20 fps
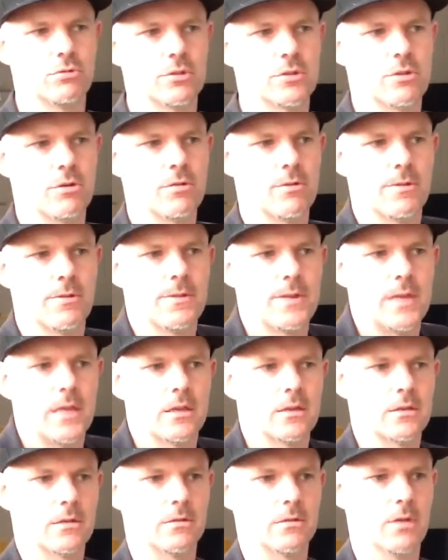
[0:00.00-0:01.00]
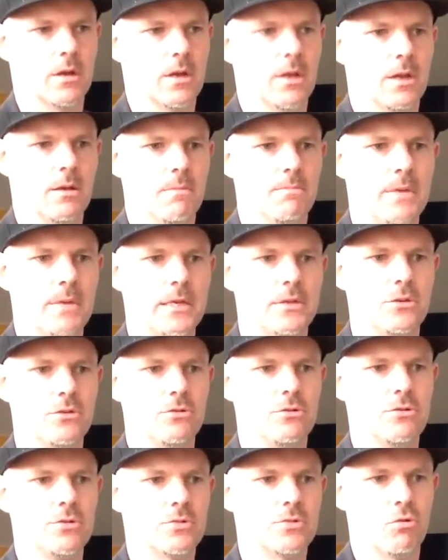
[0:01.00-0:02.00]
its own thing and be
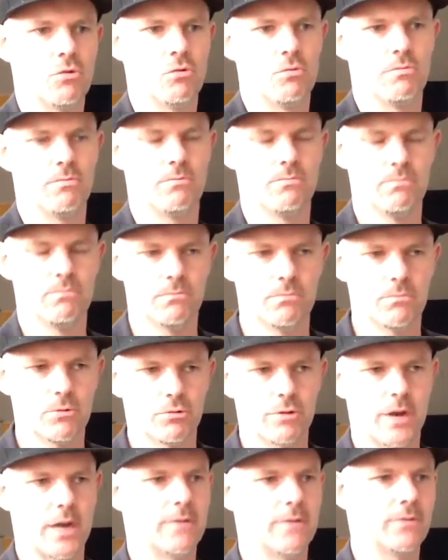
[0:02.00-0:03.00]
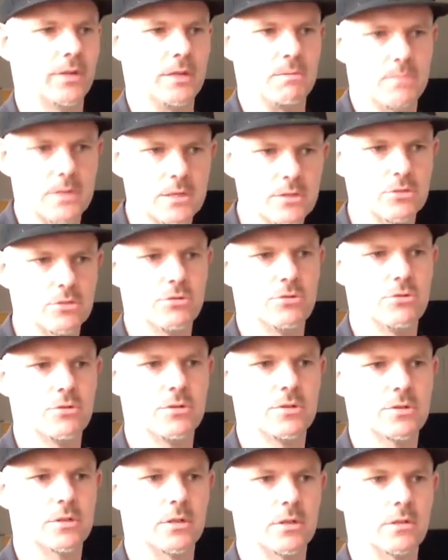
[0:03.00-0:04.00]
used or creatively
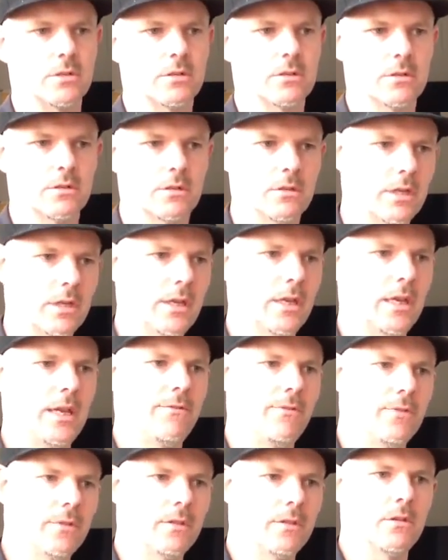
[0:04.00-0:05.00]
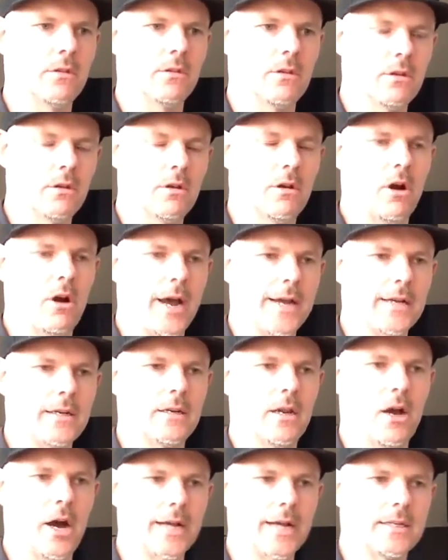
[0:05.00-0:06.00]
misused, and even
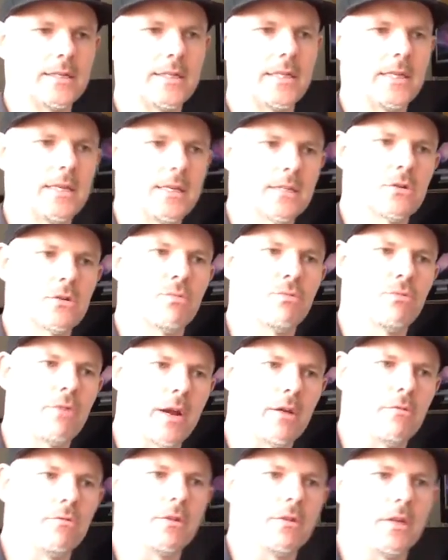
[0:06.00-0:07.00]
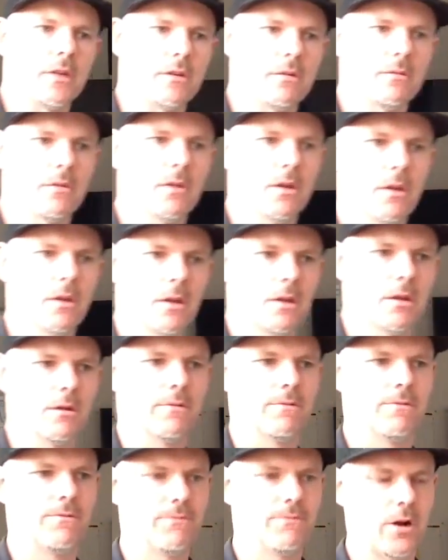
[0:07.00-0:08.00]
ideas operate within
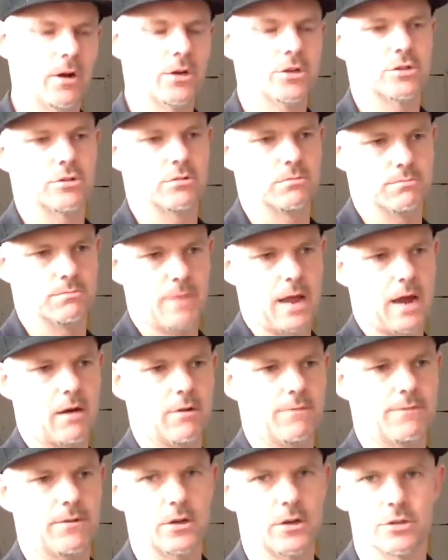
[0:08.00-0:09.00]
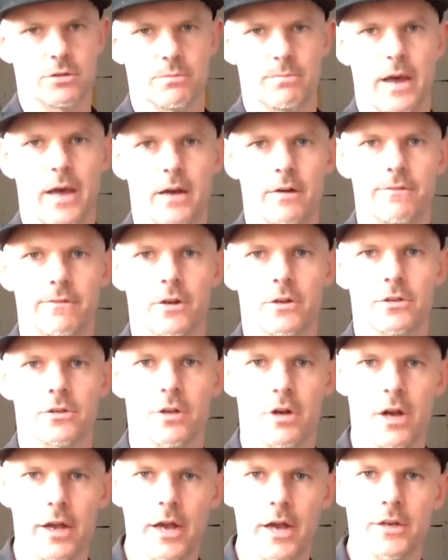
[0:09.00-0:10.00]
function, parafunction,
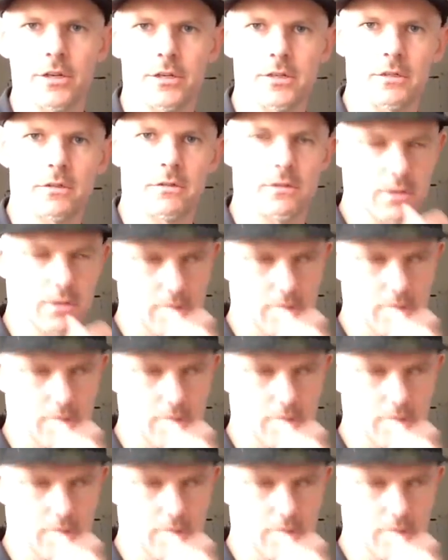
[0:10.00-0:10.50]
patafunction. I just